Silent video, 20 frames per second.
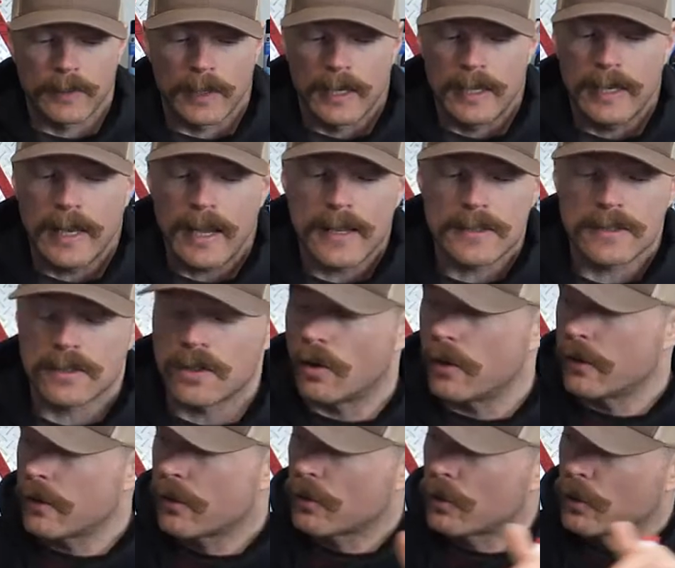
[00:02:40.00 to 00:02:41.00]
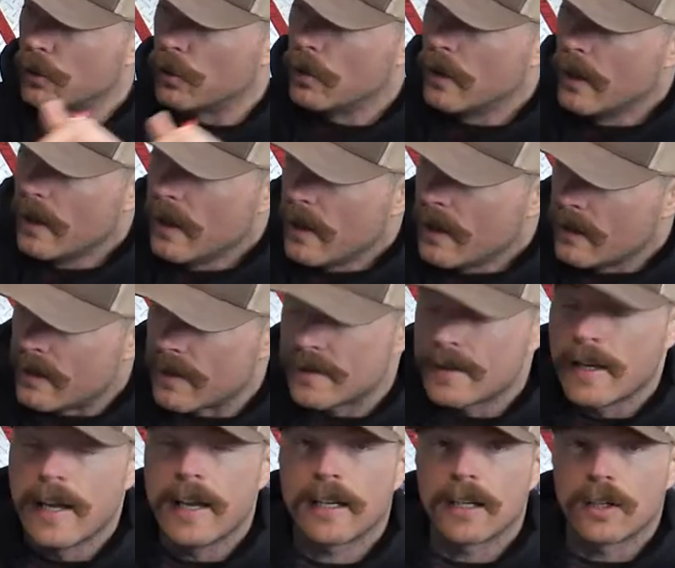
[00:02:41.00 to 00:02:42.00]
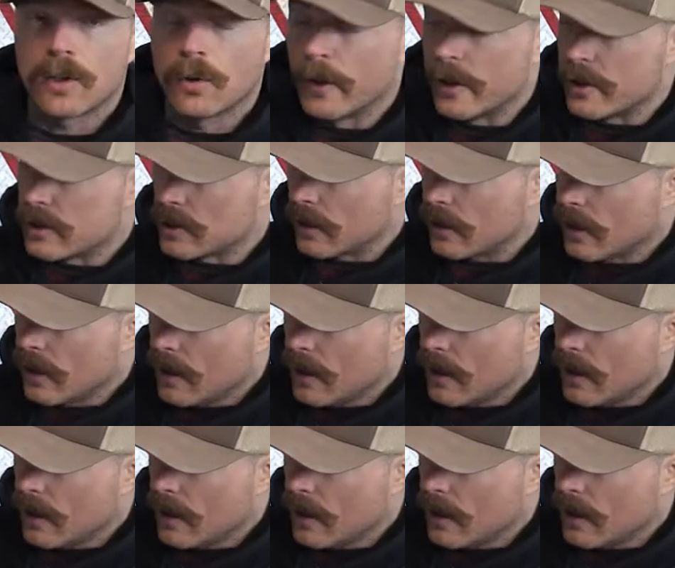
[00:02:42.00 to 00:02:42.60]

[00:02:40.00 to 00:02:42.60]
it has gone through this Hick equation.